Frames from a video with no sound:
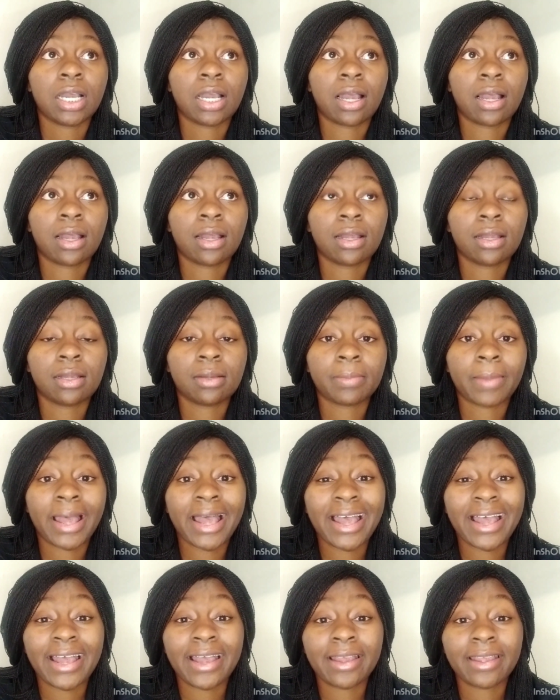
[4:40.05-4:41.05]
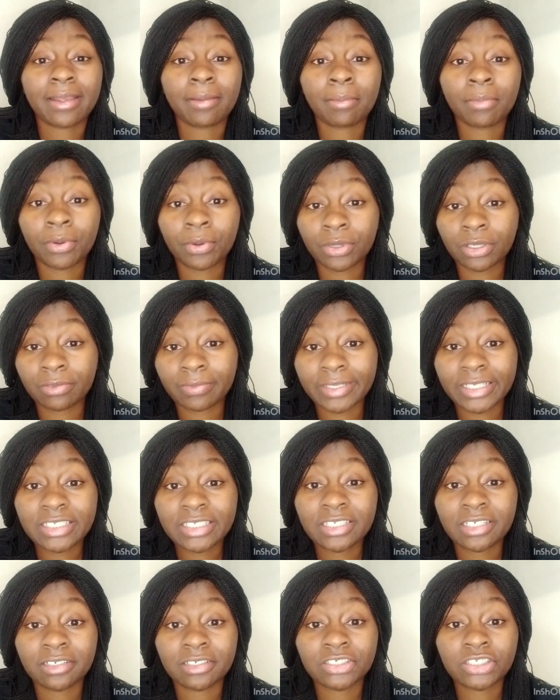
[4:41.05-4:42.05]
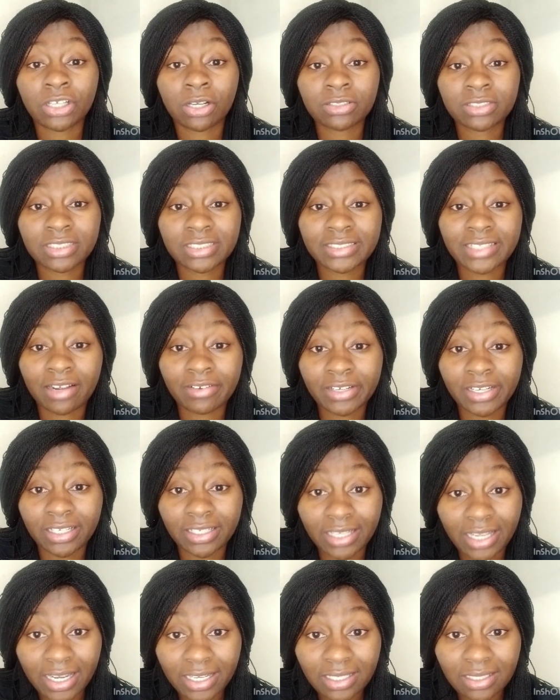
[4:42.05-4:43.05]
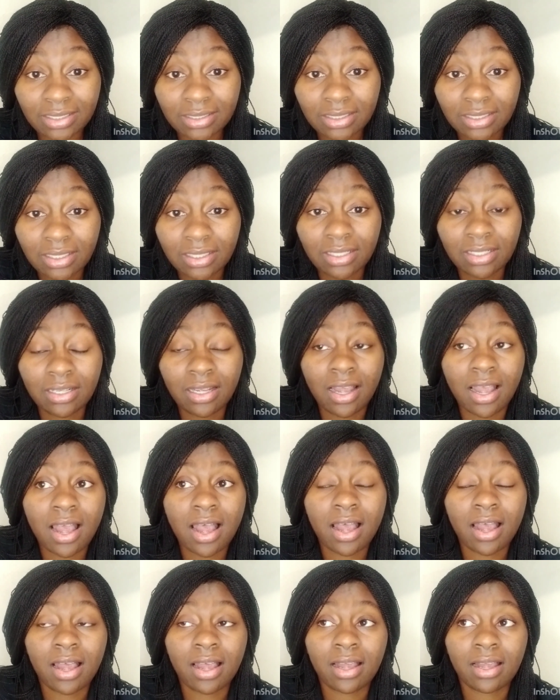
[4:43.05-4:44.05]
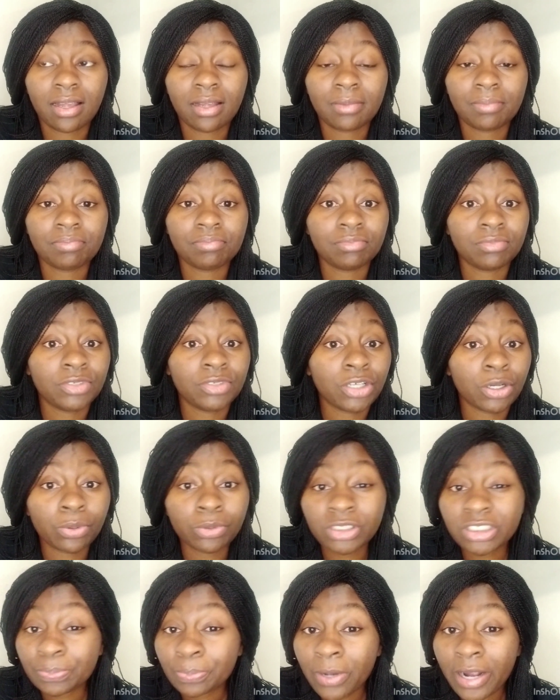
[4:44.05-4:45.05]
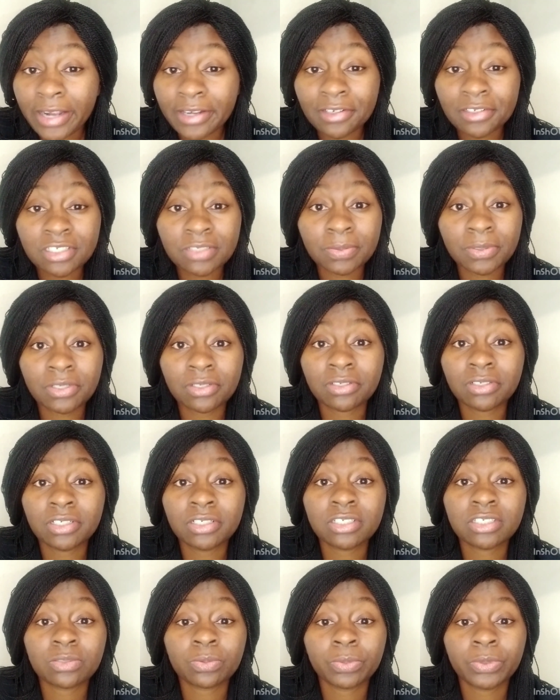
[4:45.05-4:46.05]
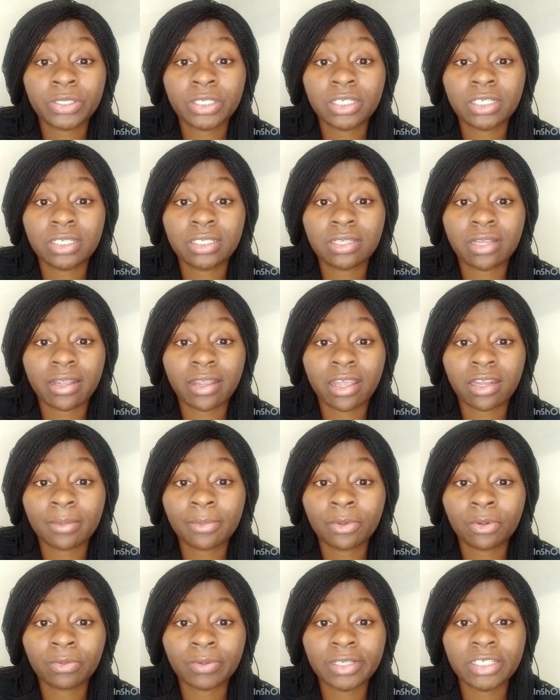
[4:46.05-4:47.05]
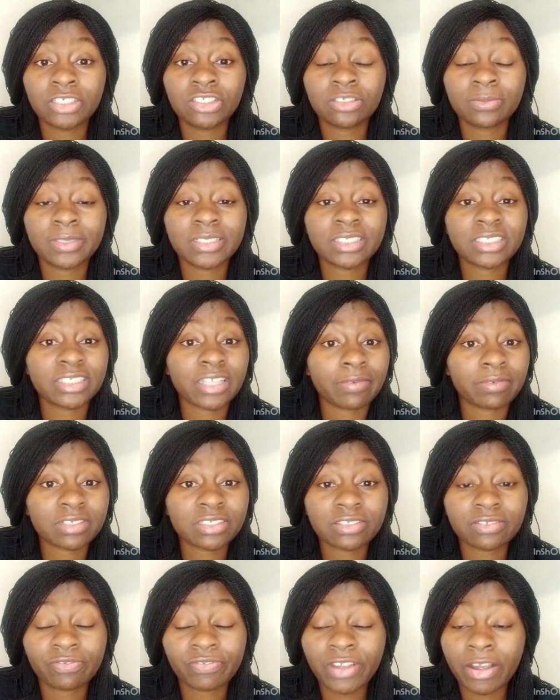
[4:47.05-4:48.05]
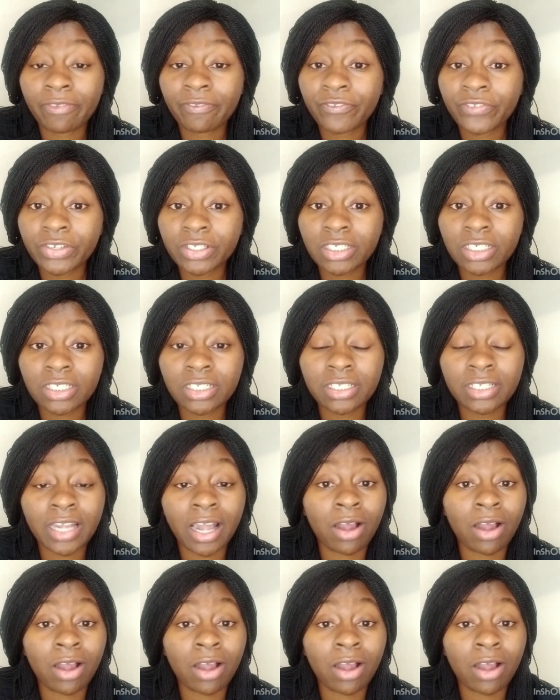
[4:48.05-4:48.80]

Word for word: Um, I am born and raised here in Charleston, South Carolina. Um, no prior experience with edible arrangements. Never stepped foot in it.